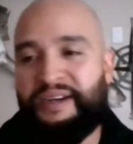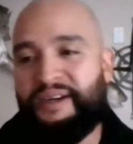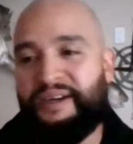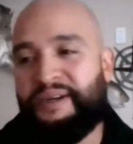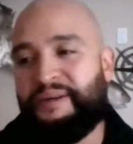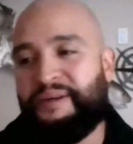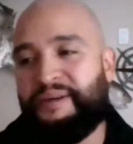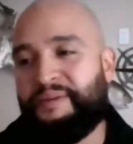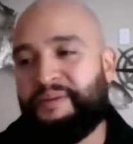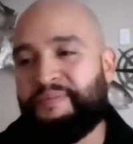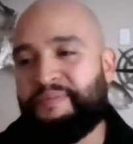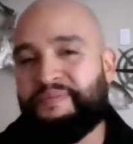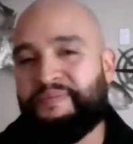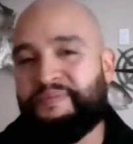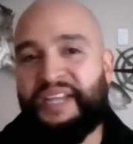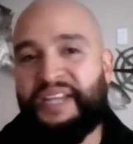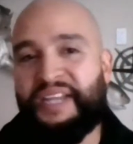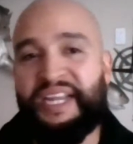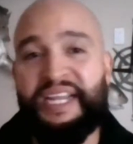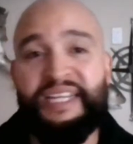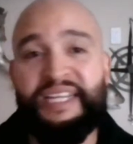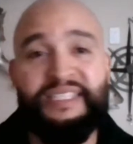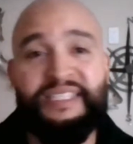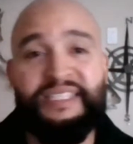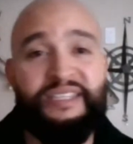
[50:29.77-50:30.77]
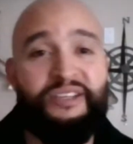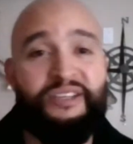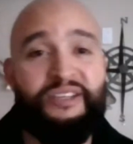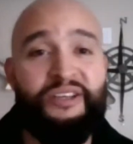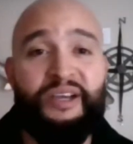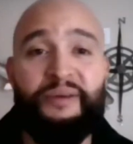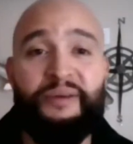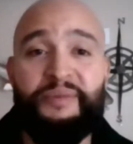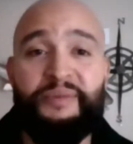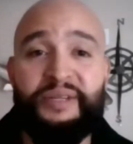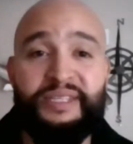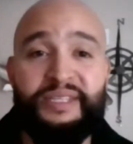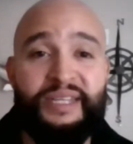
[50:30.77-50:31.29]
I can't tell you
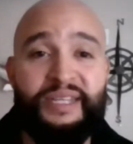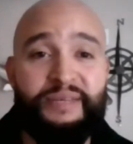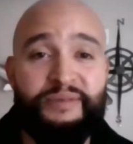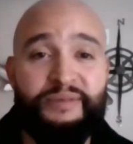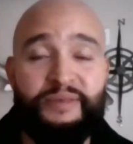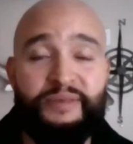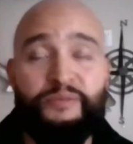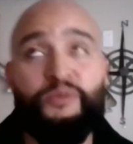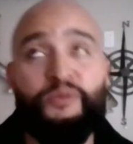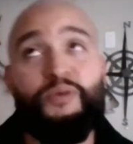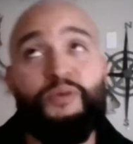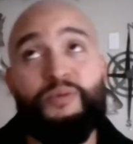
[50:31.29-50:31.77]
how many times,